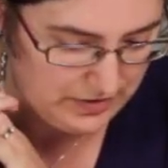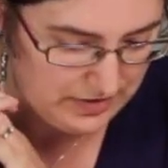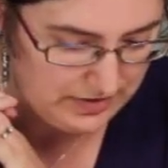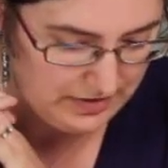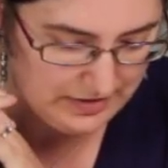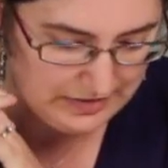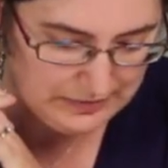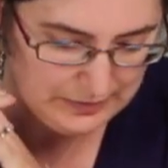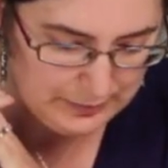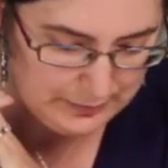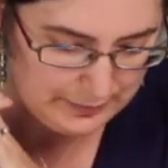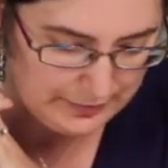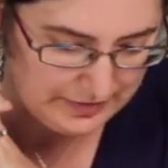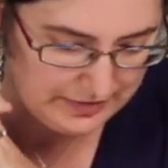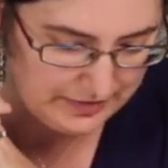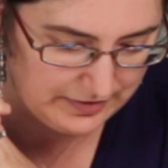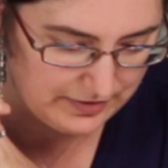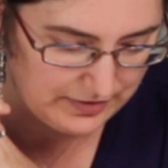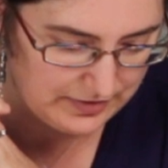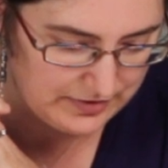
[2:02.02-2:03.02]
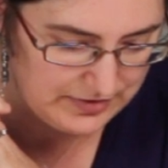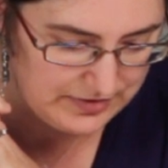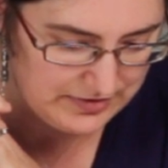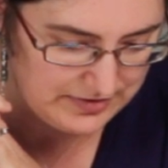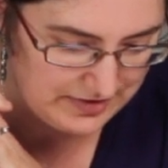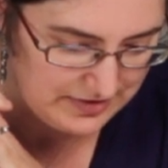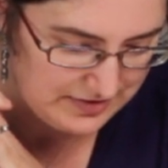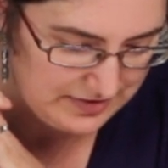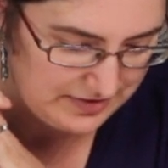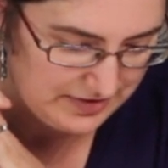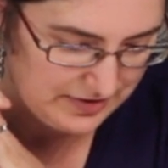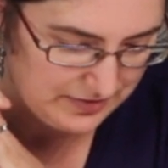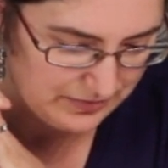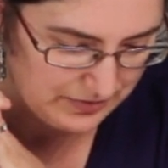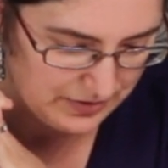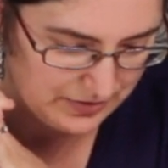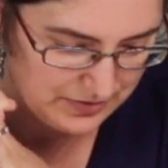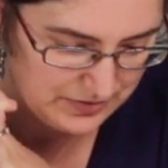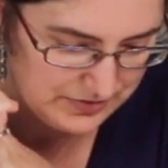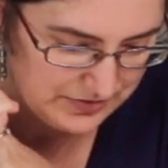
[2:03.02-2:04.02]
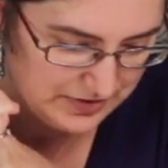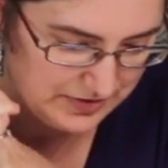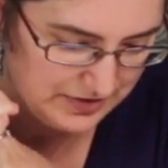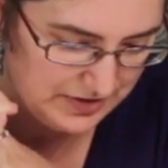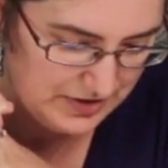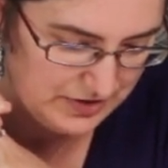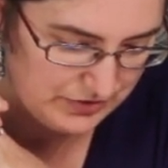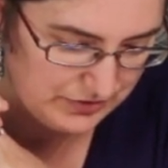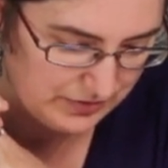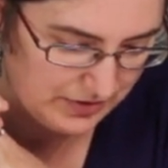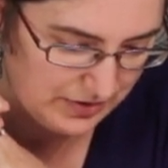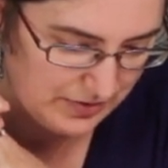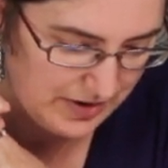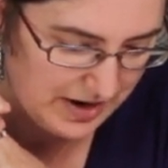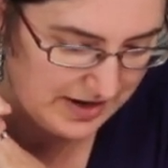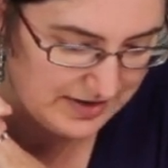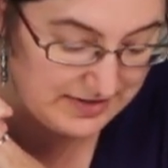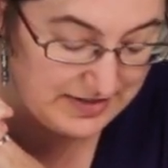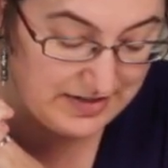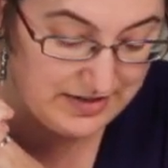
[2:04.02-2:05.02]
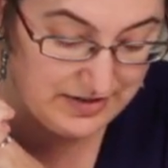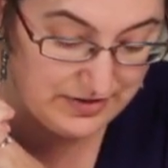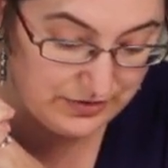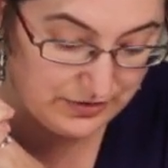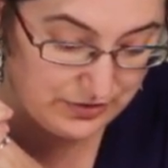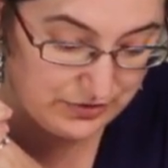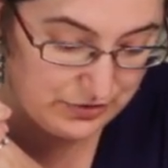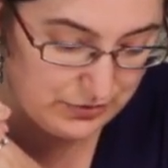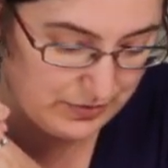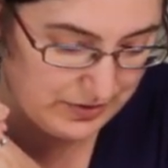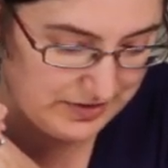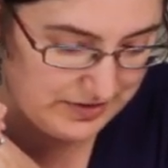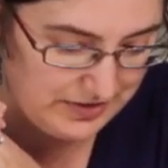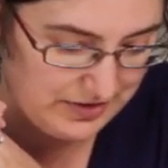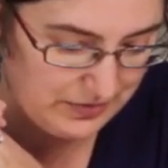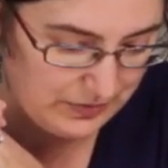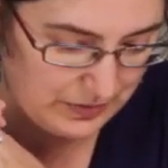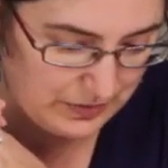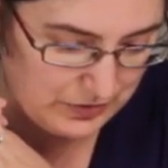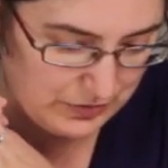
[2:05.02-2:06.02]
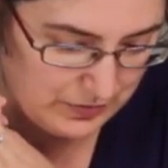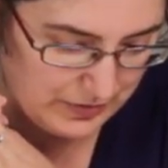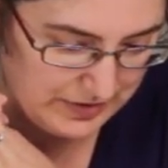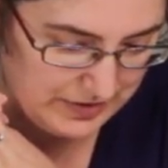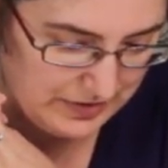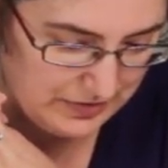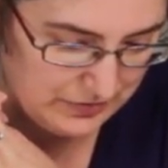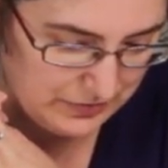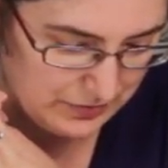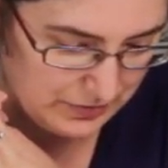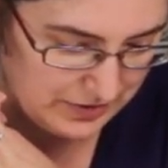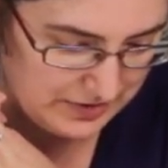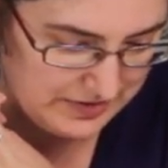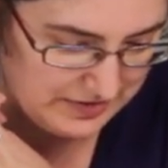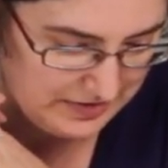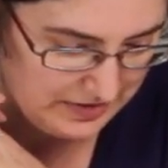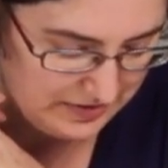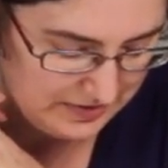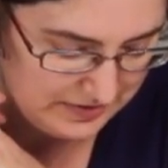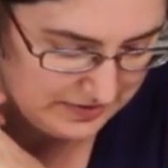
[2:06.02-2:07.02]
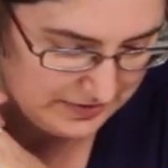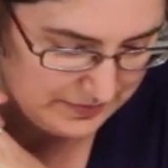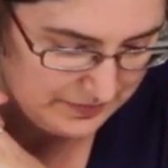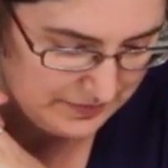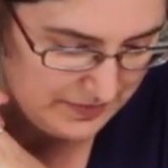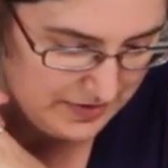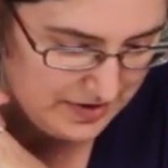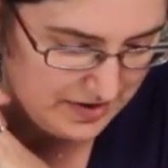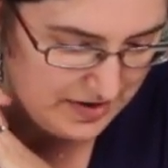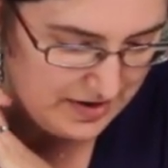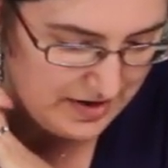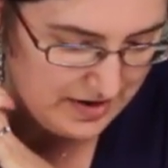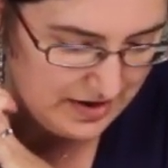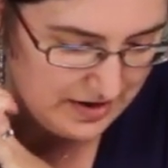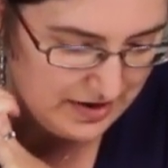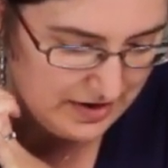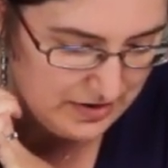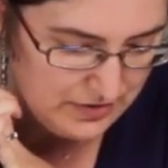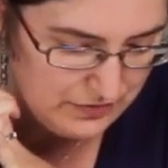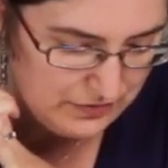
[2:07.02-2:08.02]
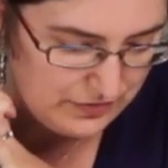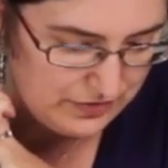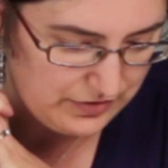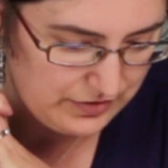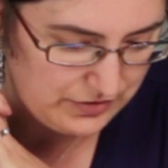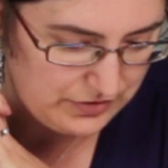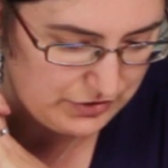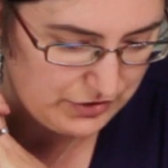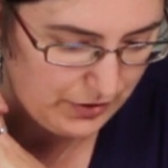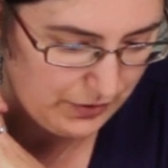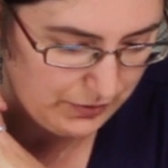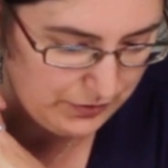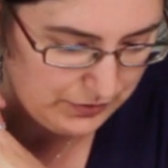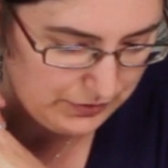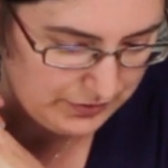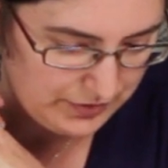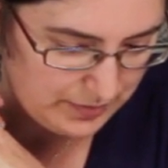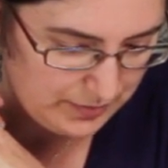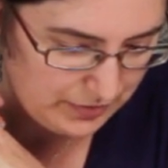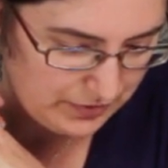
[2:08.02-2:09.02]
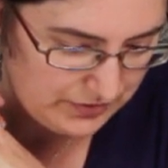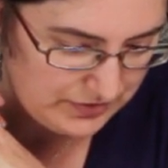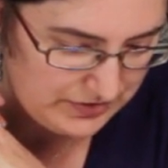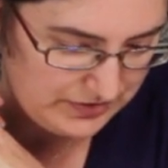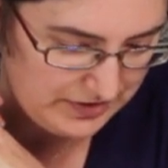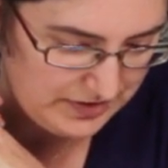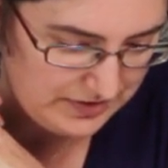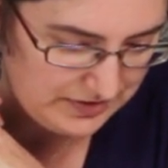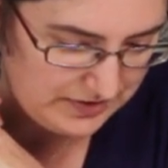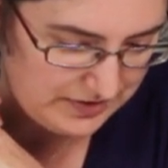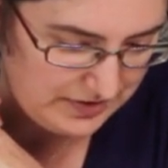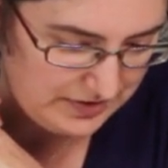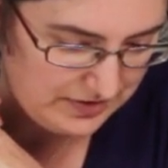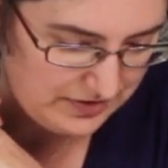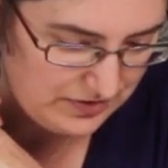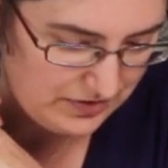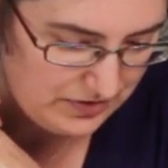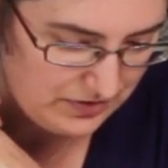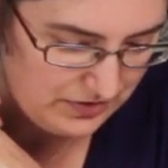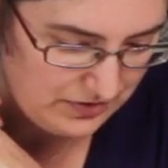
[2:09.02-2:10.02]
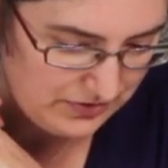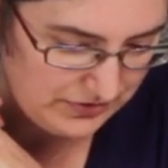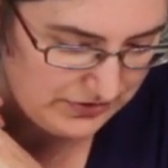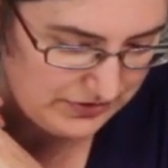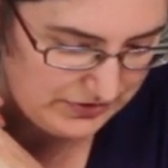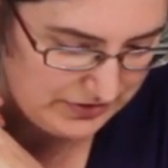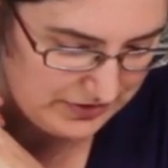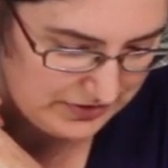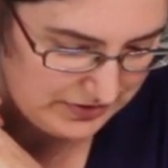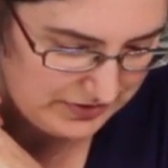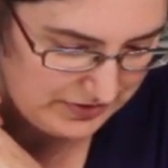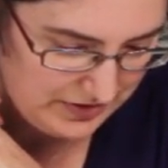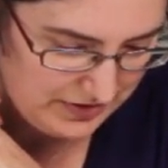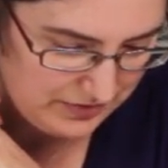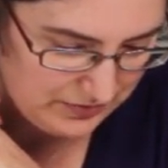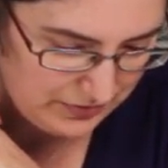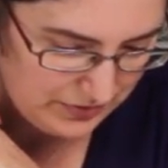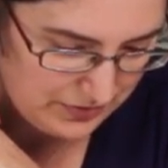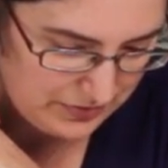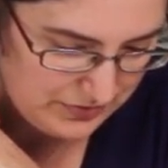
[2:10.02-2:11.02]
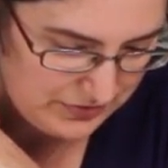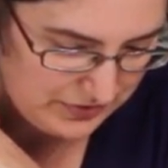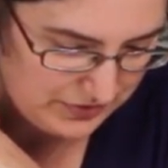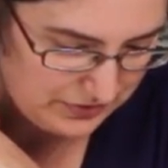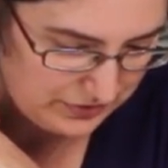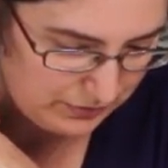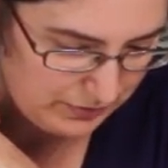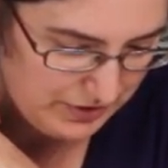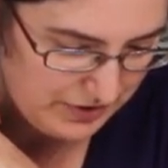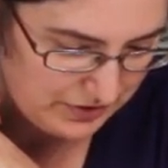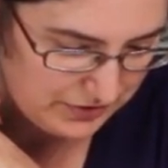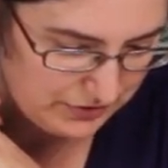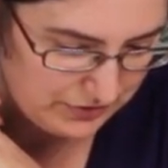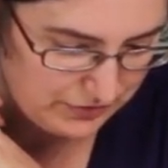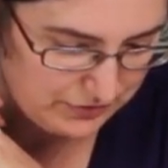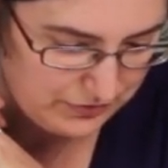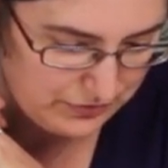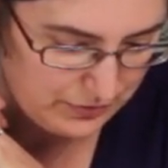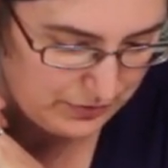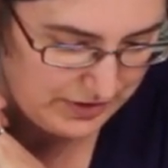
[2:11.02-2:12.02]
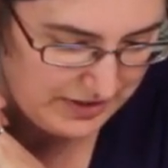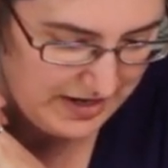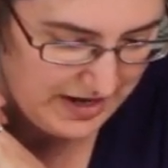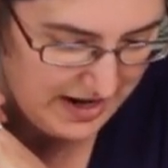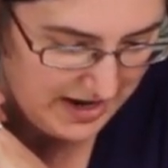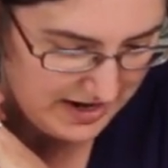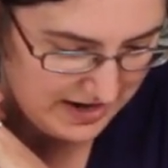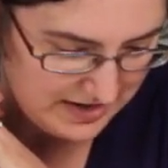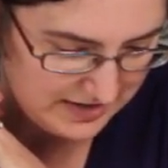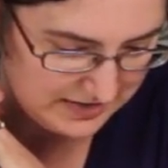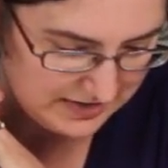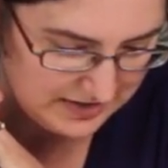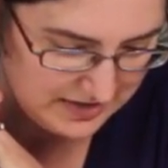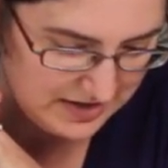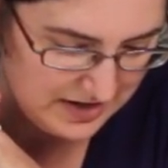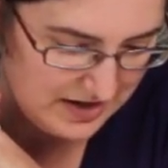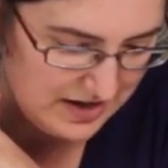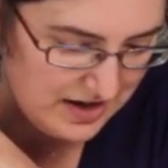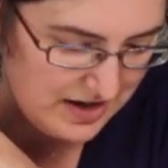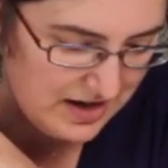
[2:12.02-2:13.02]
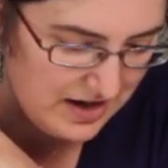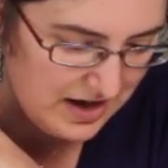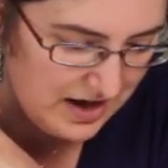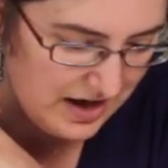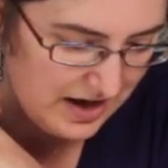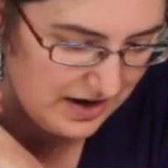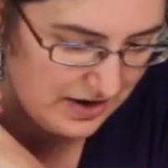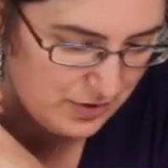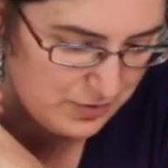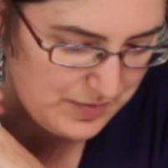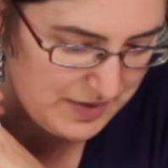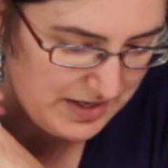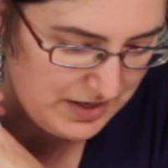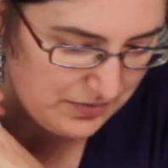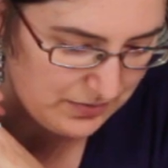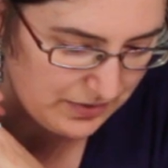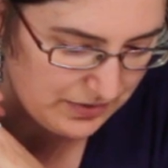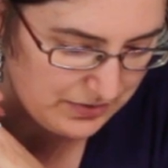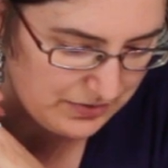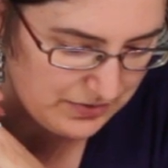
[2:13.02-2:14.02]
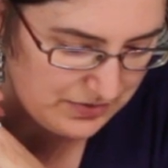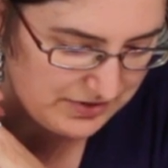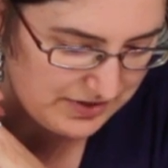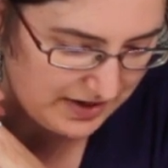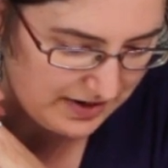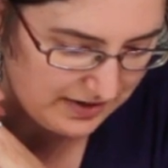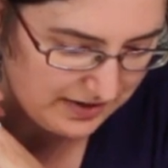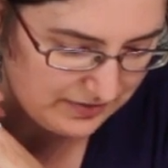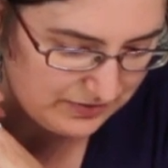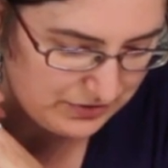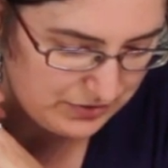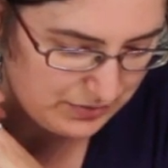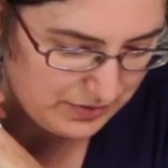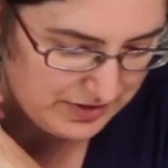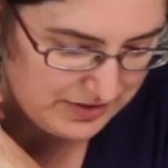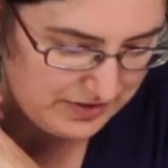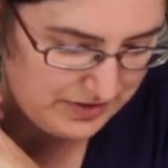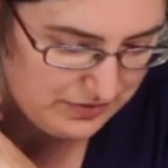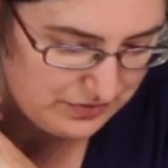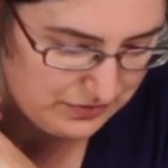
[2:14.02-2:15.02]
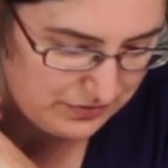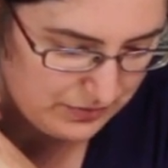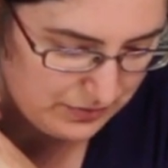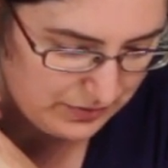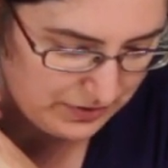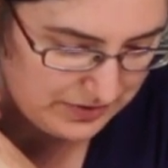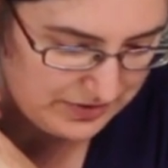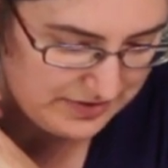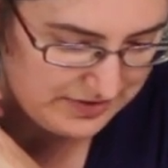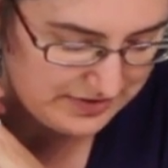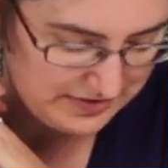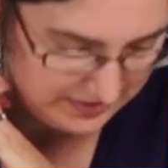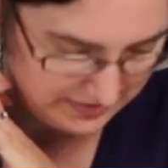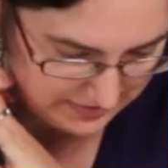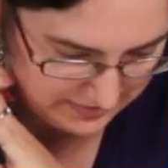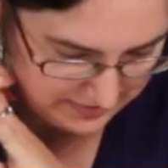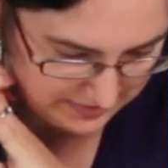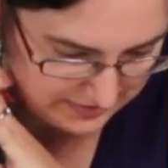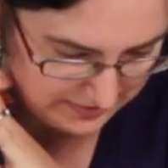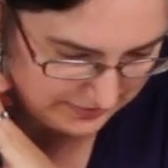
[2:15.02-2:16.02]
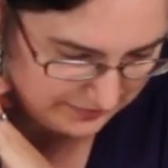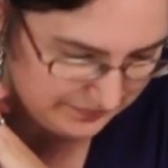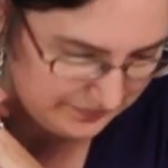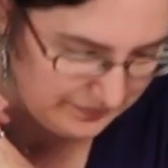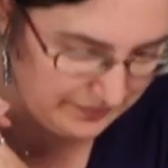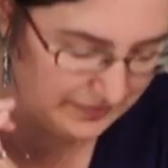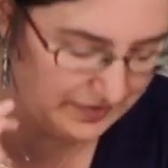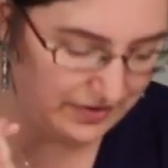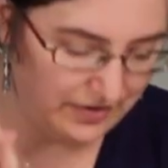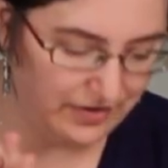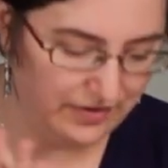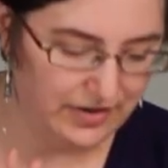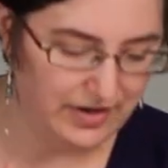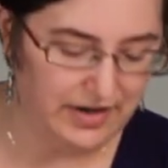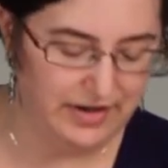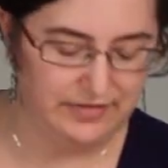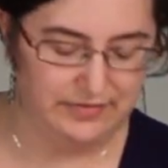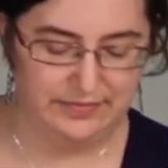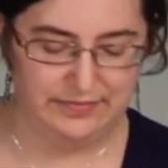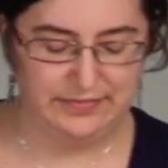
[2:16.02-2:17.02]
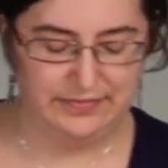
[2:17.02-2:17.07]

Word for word: theater, there are 16 rows, and each row has either 20 or 24 seats. If the total number of seats in all 16 rows is 348, how many rows have 24 seats? All right.